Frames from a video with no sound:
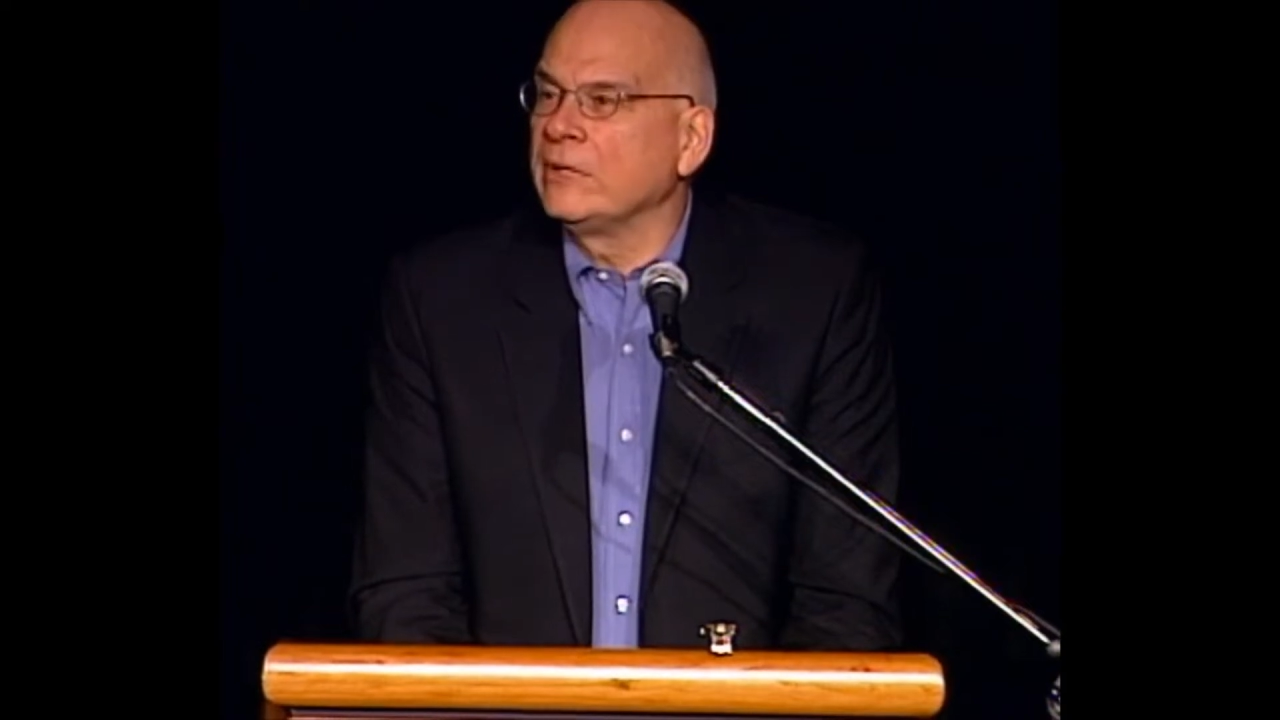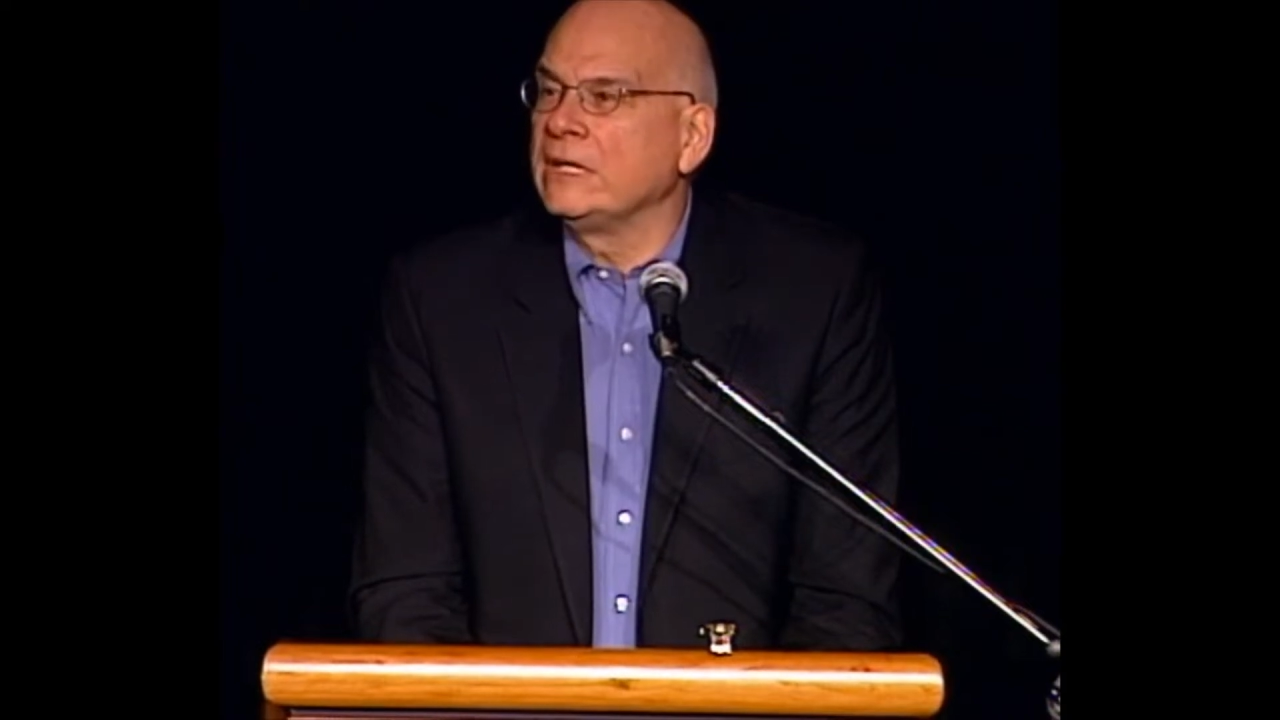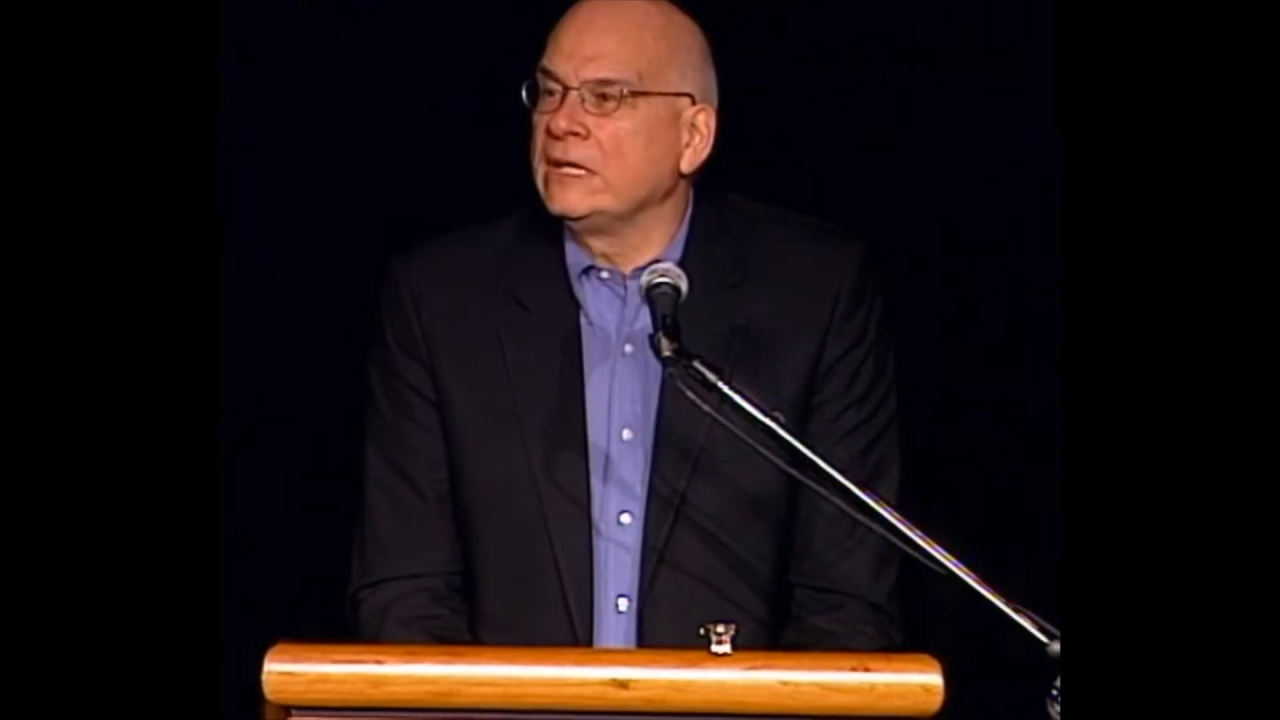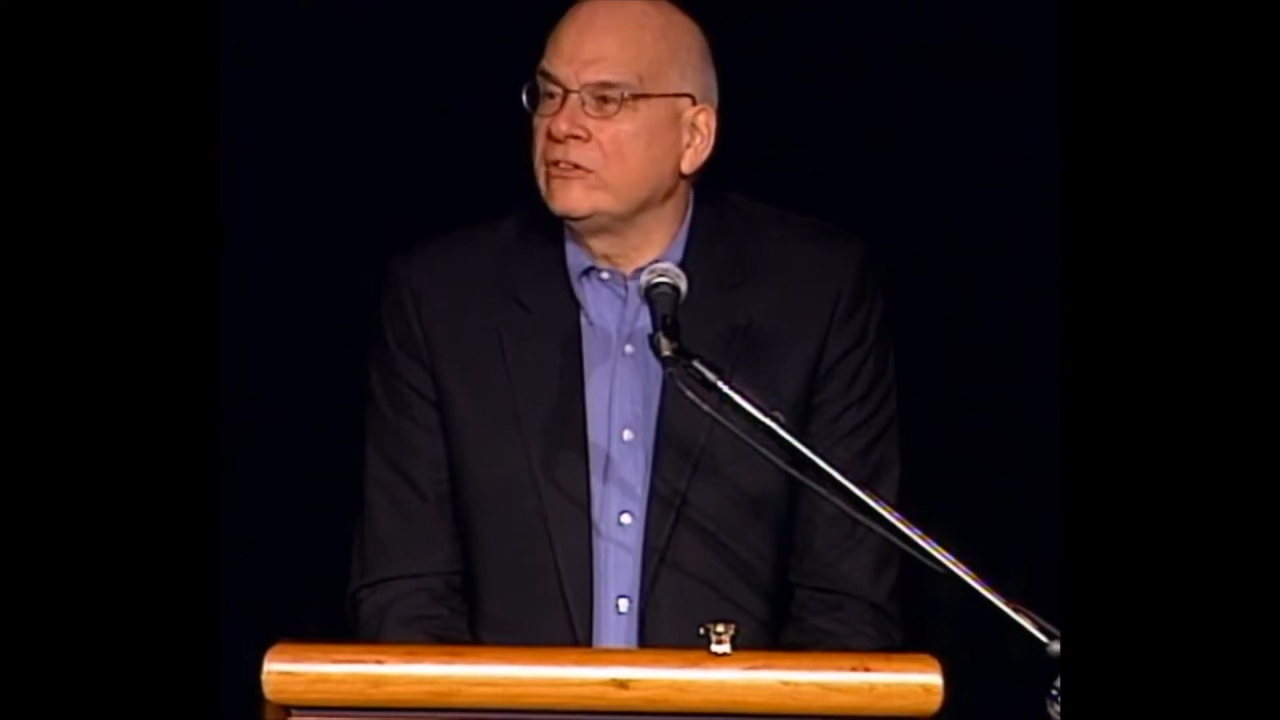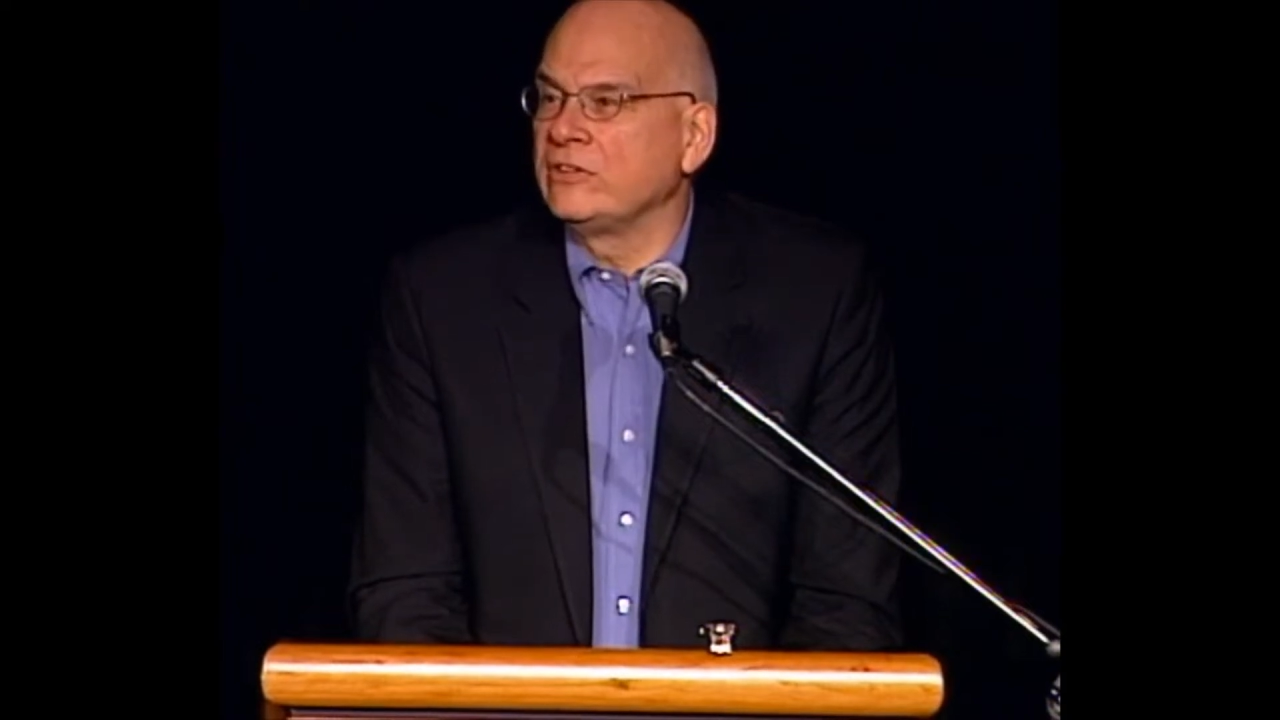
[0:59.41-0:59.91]

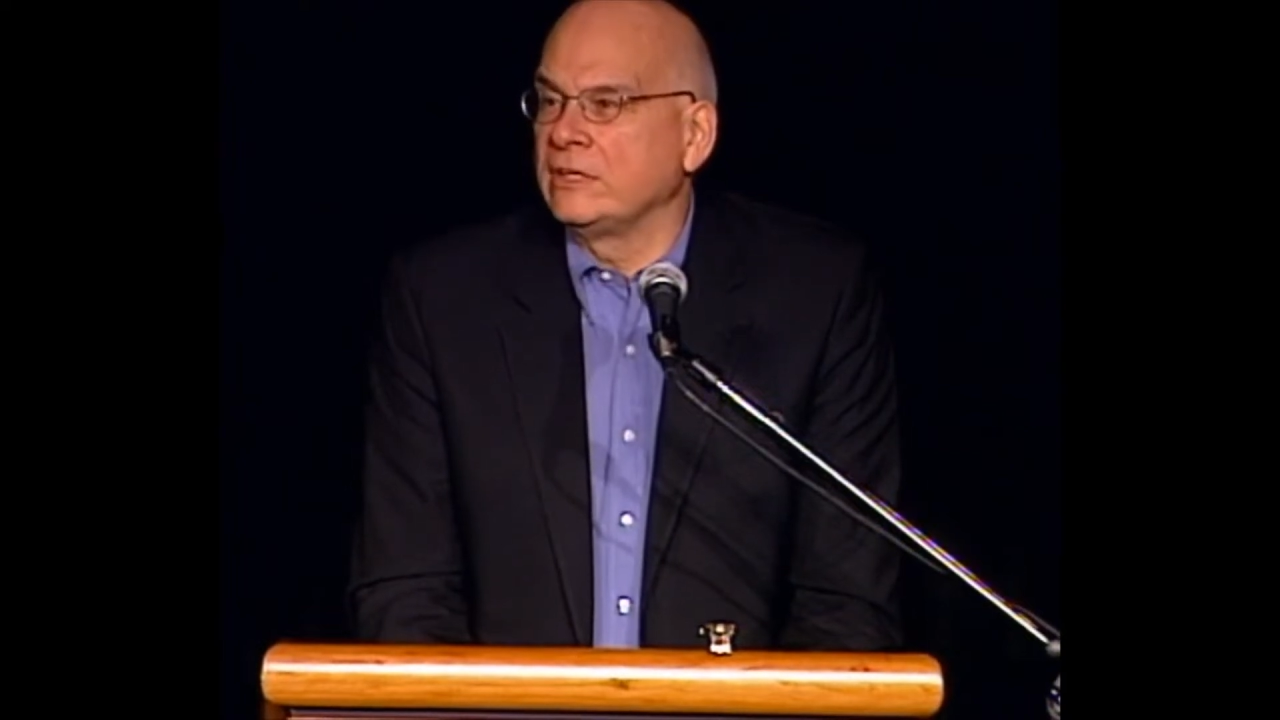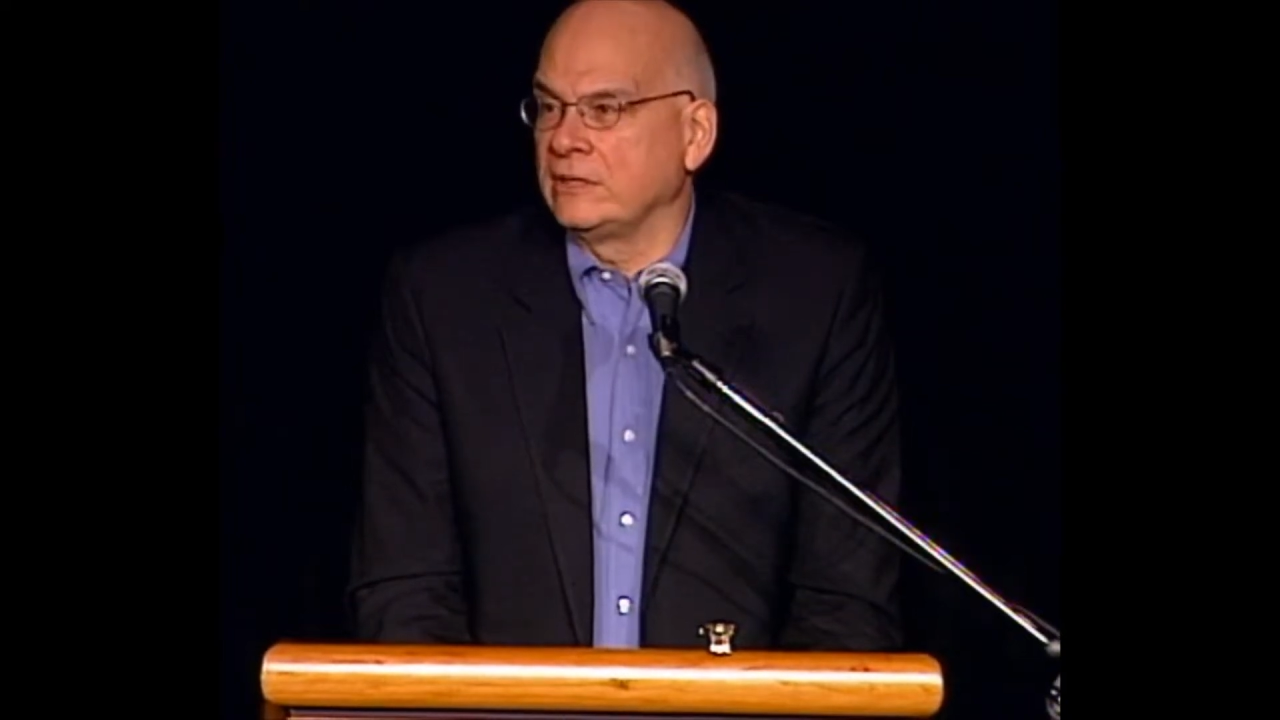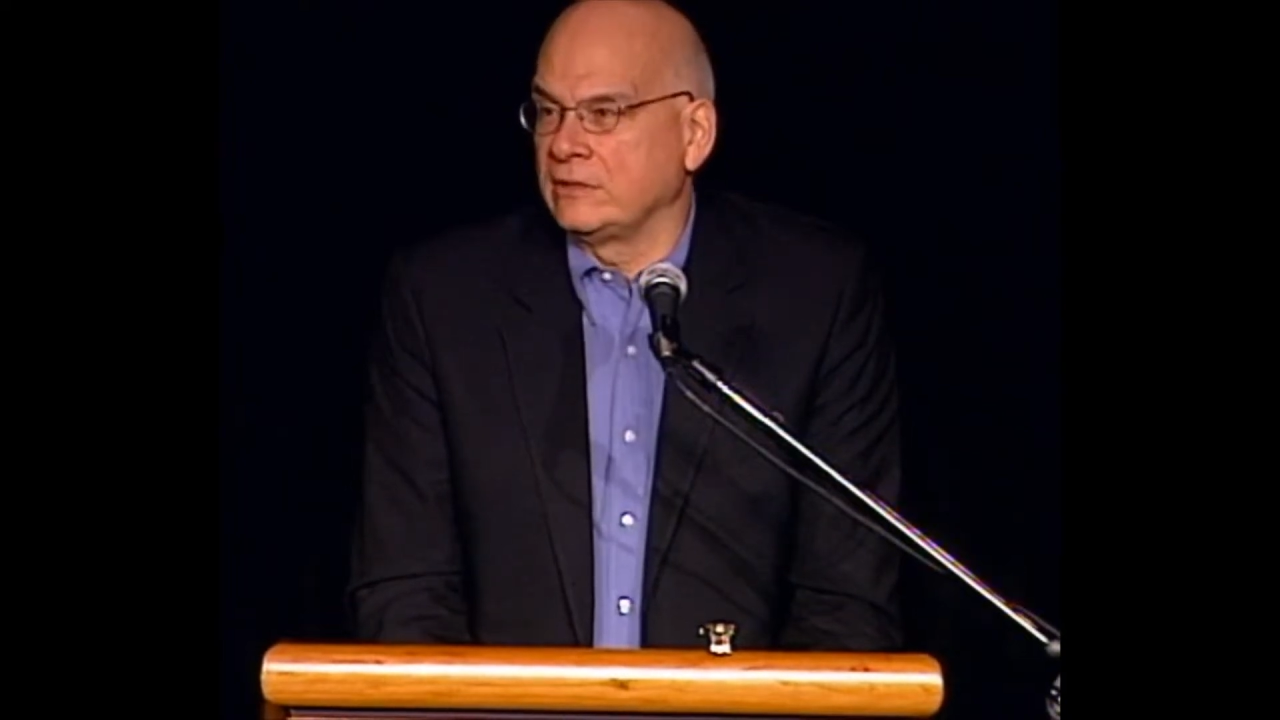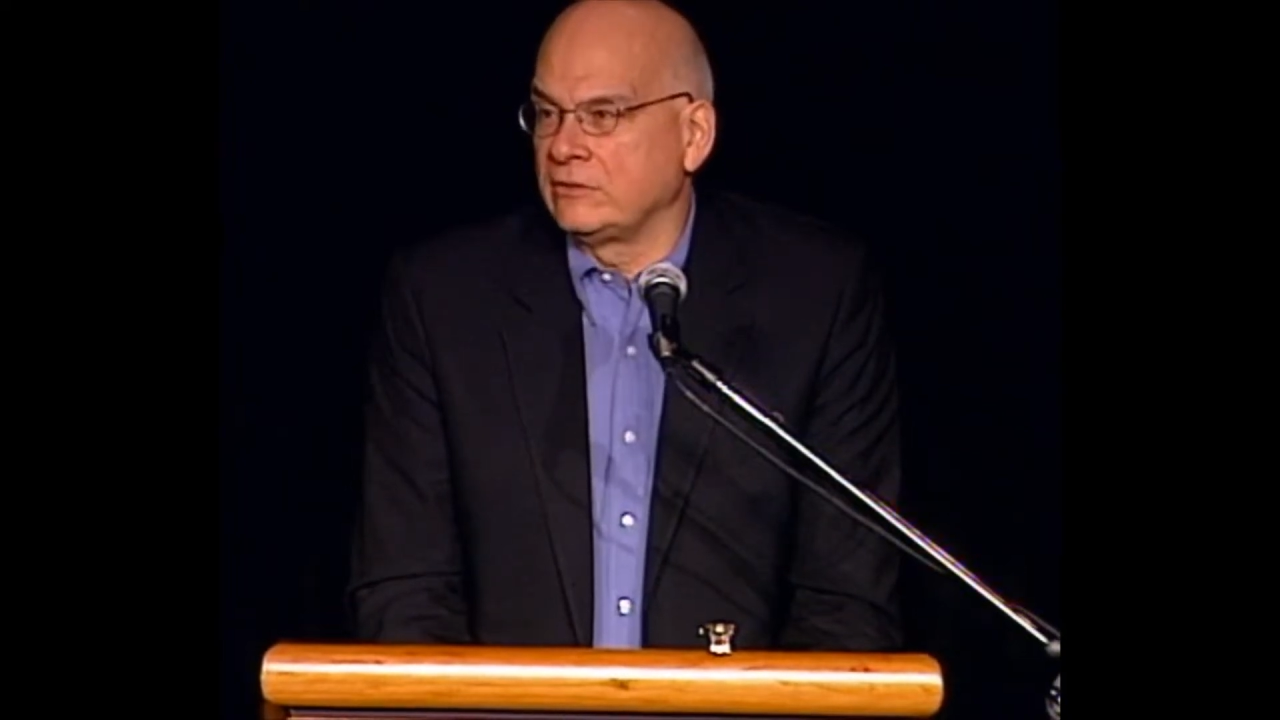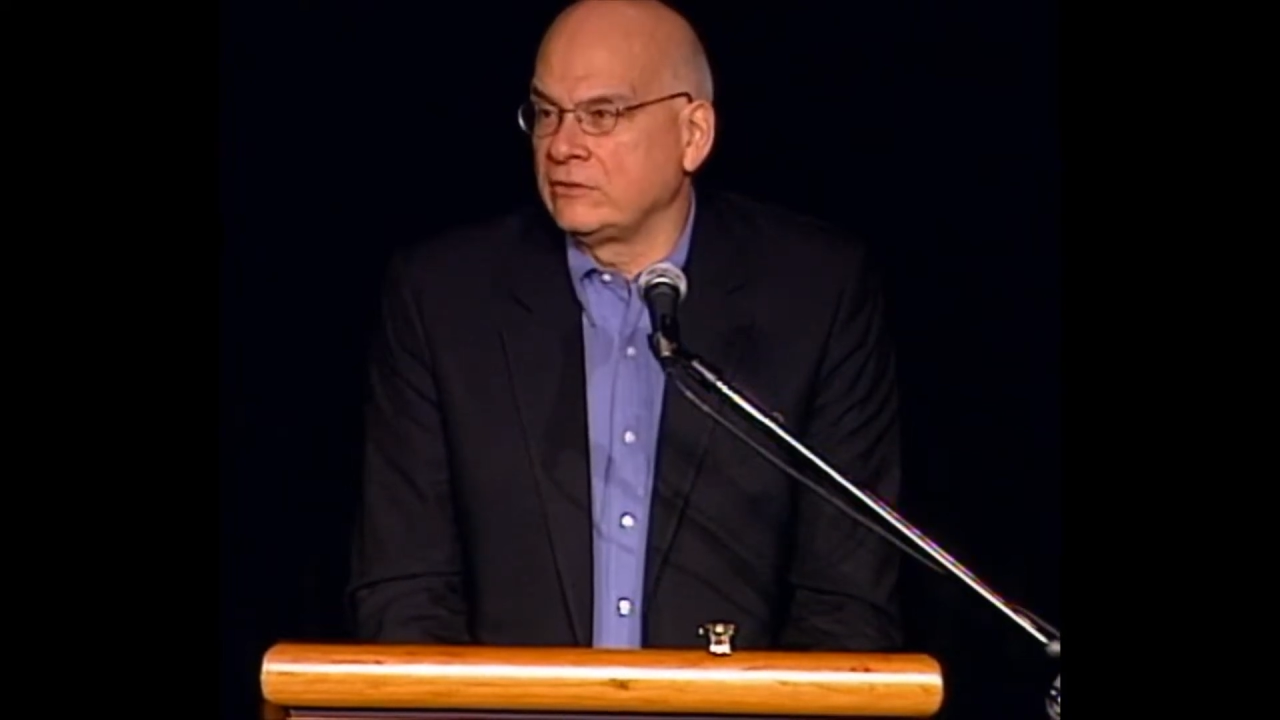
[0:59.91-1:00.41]
easy it
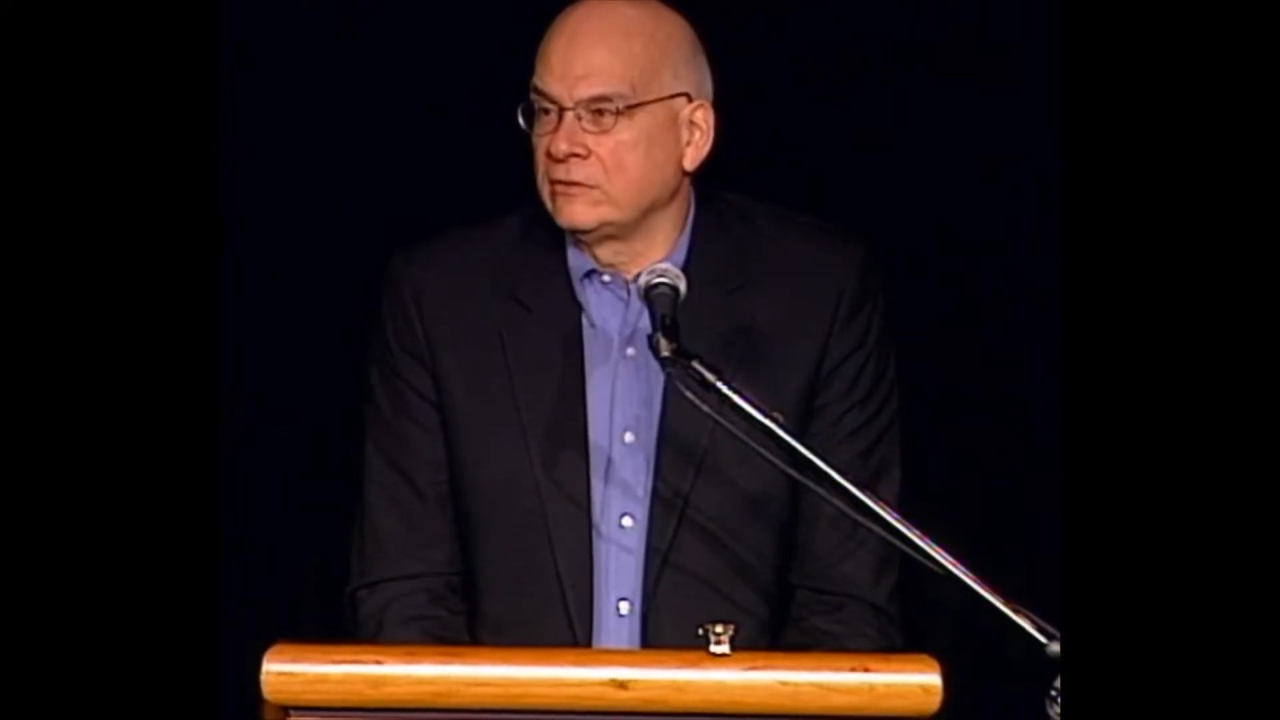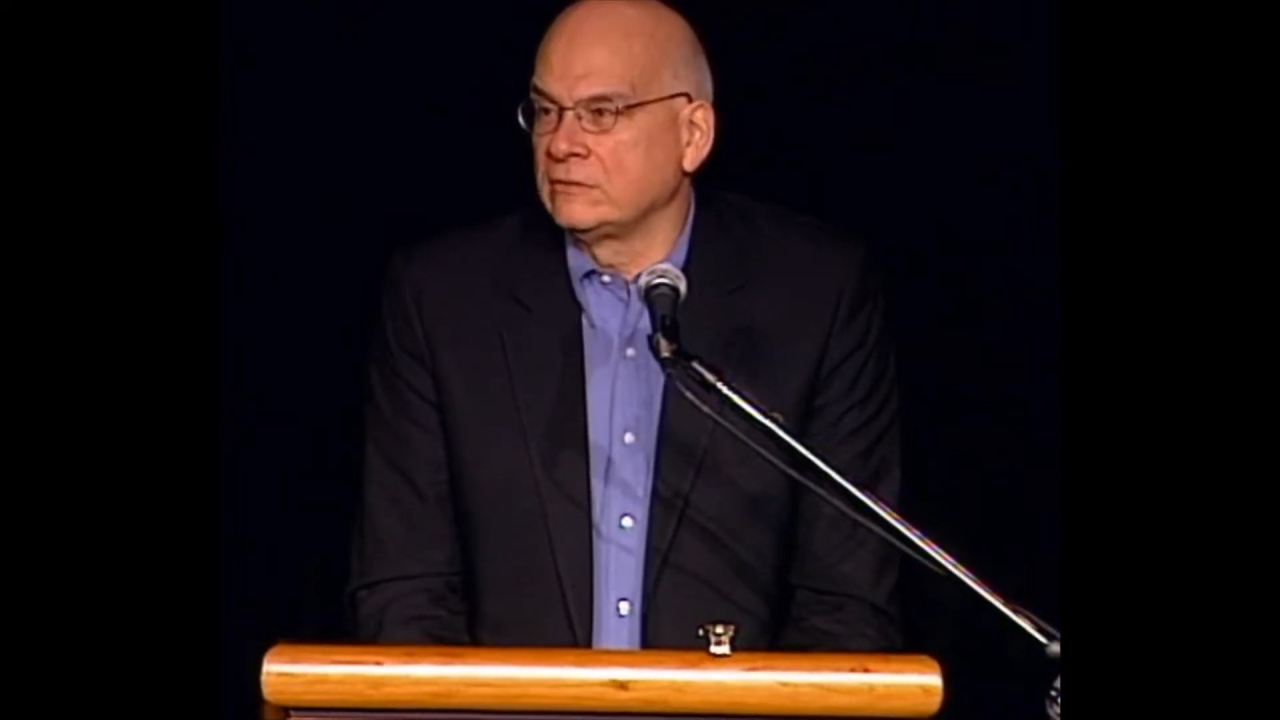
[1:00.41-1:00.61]
is